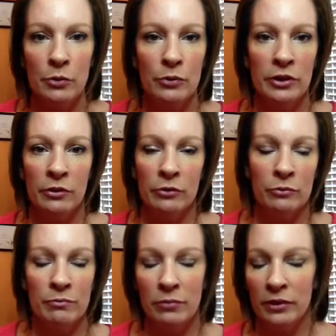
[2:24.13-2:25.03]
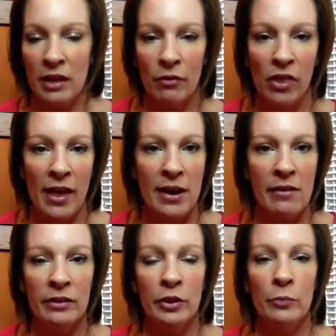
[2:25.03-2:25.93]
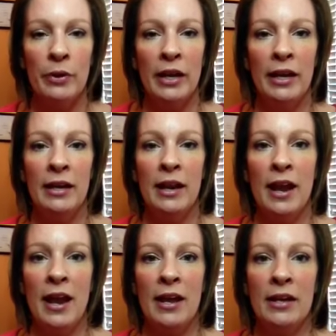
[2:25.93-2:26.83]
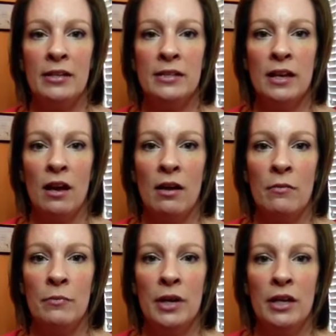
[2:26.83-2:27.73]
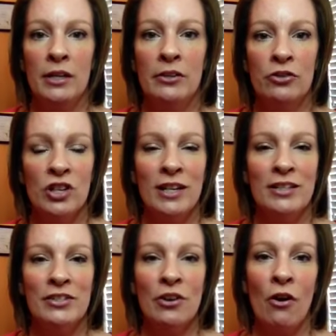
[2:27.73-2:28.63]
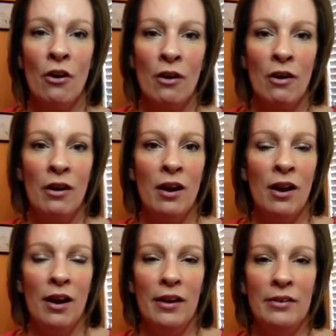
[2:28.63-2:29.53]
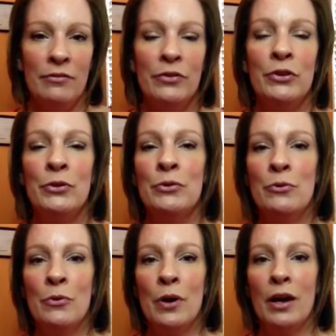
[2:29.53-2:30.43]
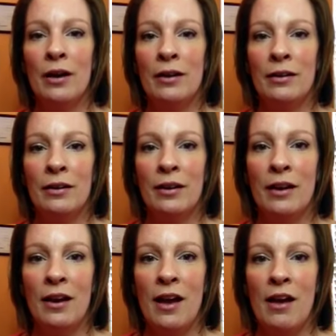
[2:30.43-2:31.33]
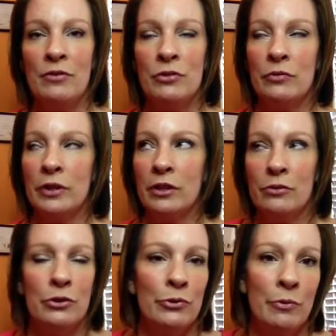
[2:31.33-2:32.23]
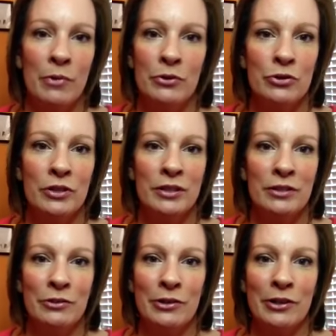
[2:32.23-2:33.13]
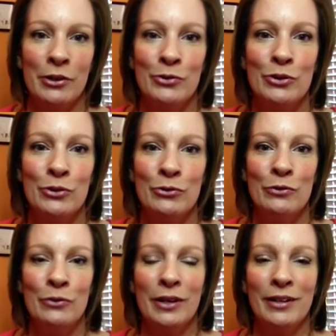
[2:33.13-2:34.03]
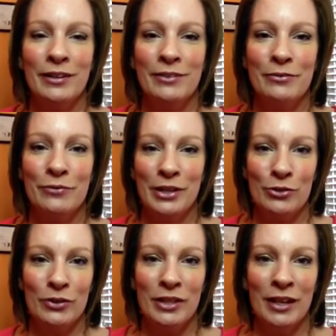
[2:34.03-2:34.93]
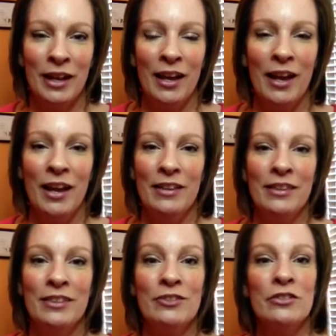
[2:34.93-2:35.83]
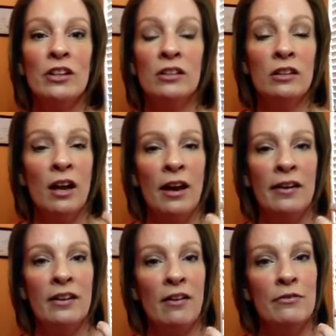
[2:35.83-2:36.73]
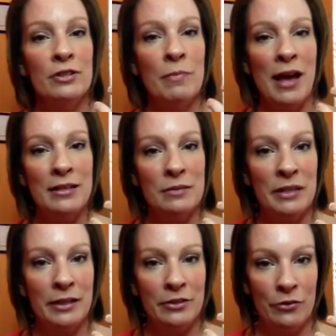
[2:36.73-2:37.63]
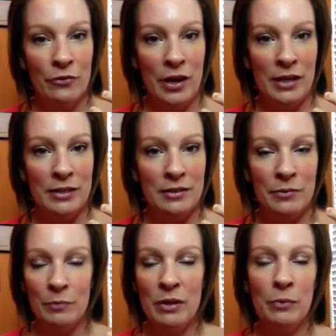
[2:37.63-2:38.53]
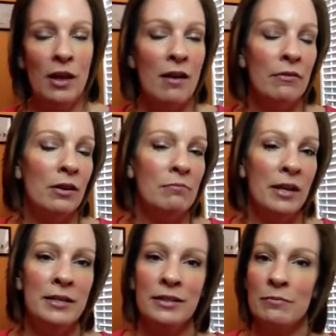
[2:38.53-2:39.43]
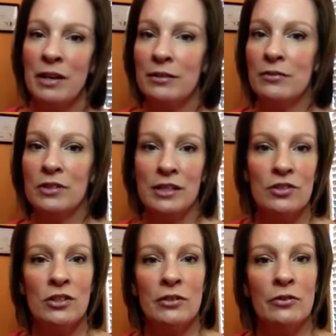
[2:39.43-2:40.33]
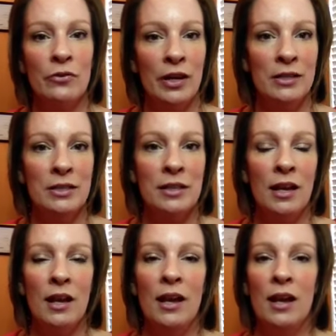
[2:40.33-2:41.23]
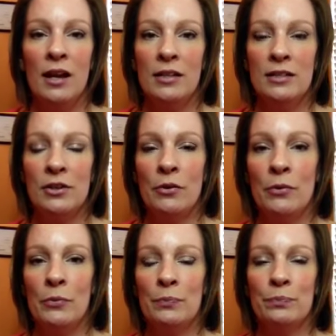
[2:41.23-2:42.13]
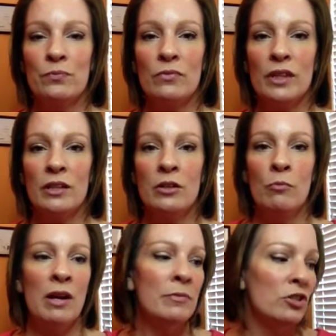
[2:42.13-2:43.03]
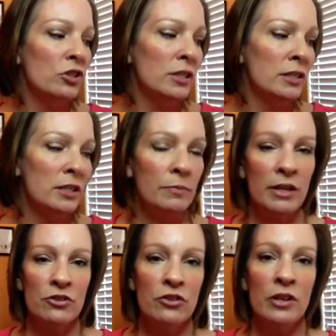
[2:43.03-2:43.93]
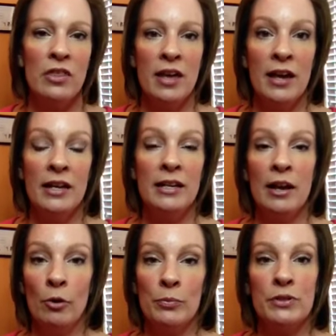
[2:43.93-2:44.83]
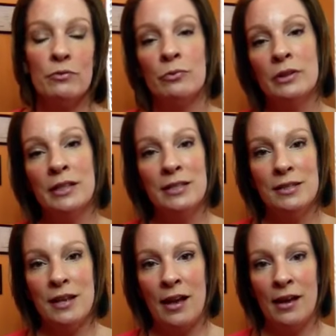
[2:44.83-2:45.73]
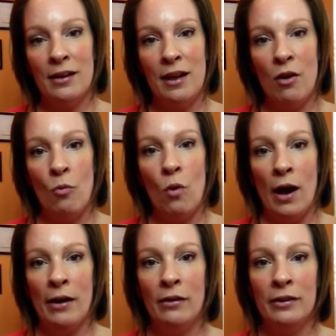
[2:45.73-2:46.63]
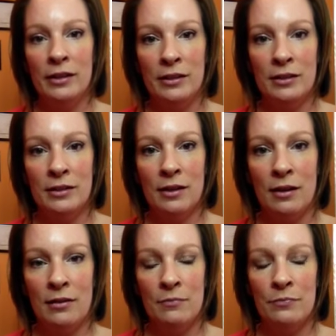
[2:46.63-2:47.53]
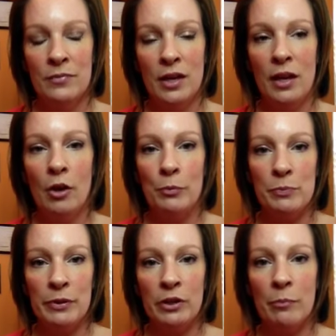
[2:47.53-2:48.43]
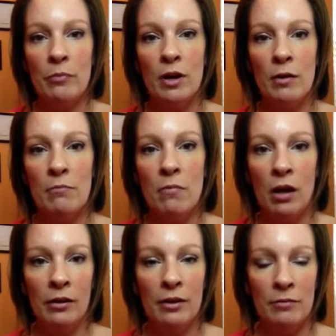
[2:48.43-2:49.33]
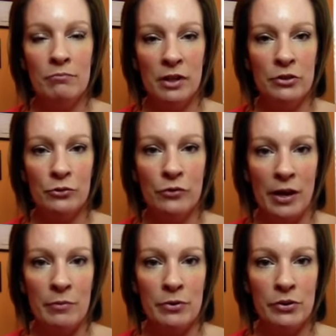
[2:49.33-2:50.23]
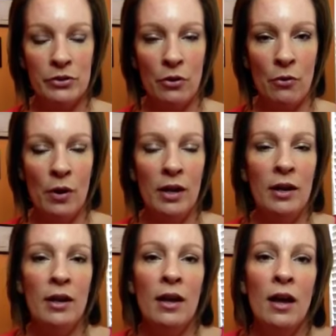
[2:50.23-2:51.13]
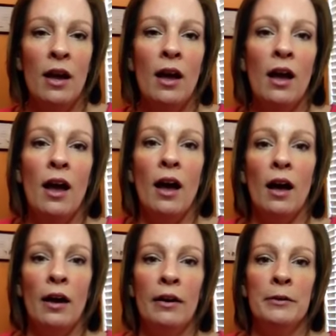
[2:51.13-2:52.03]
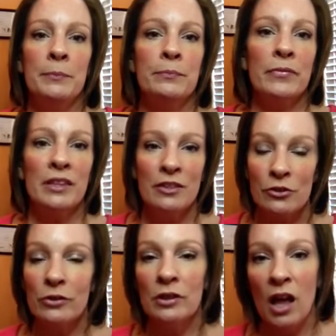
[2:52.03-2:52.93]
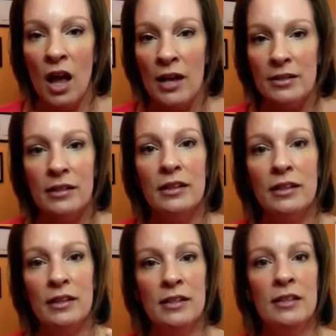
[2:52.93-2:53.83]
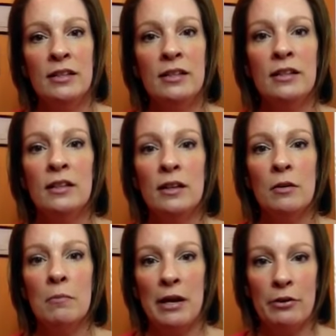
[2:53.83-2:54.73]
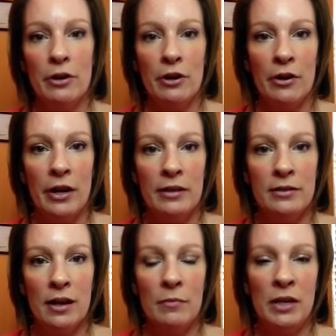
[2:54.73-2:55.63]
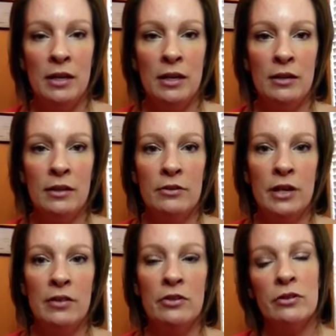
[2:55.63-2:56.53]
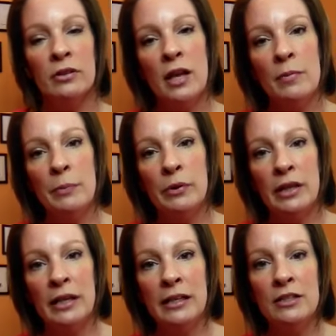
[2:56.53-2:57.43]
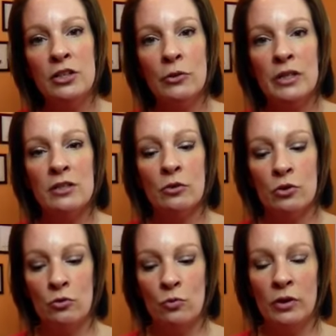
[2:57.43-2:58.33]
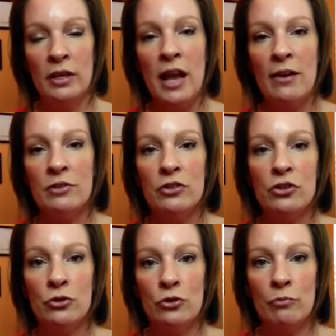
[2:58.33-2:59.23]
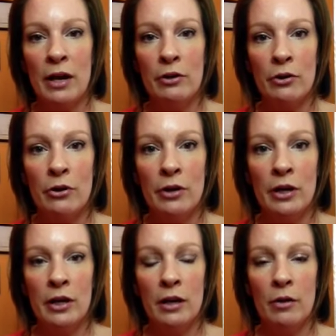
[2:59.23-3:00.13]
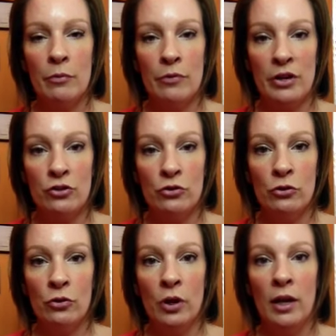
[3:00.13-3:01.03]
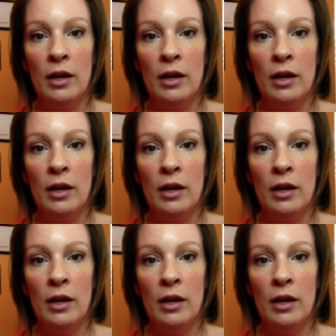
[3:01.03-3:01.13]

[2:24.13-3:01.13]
you know level that out a little bit and um, you know chances are if you uh, have sort of a go-to emotion or a go-to uh, facial tic that there's a lot of spasming in your face i mean people have amazing amounts of tension in their face and so you know my machine is special in that it helps release that while it um, helps build up mu- muscle fibers so um, there's a lot in microcurrent. I mean, there and there's a lot of people getting into it. So you really have to choose your microcurrent professional